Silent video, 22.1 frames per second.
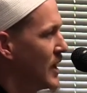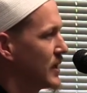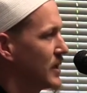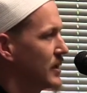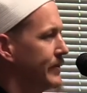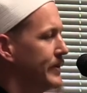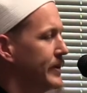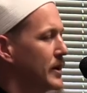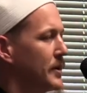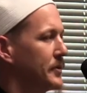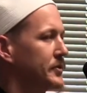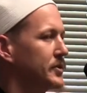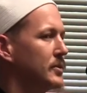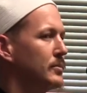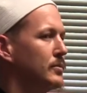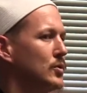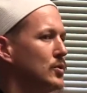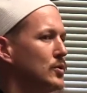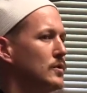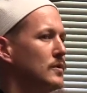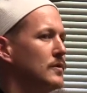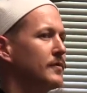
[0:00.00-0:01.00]
to be able to
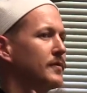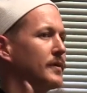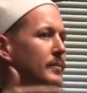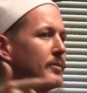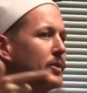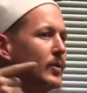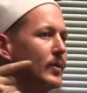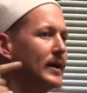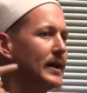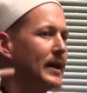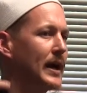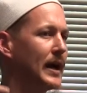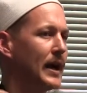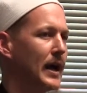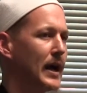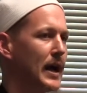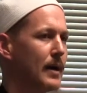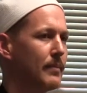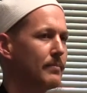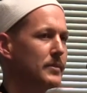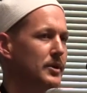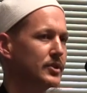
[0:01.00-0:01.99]
move from the wilayah
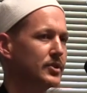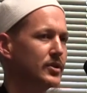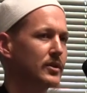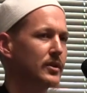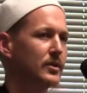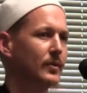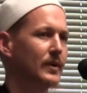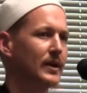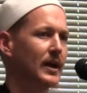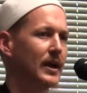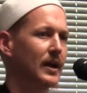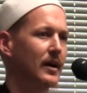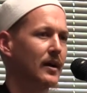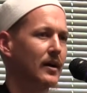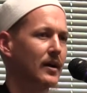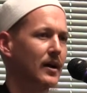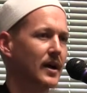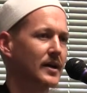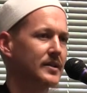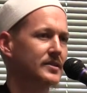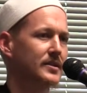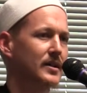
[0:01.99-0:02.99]
amma to the wilayah
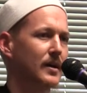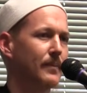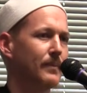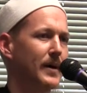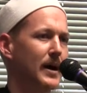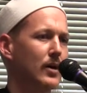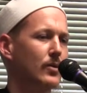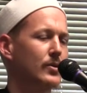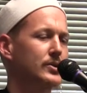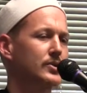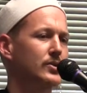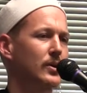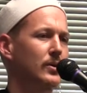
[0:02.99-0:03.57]
khasa, about which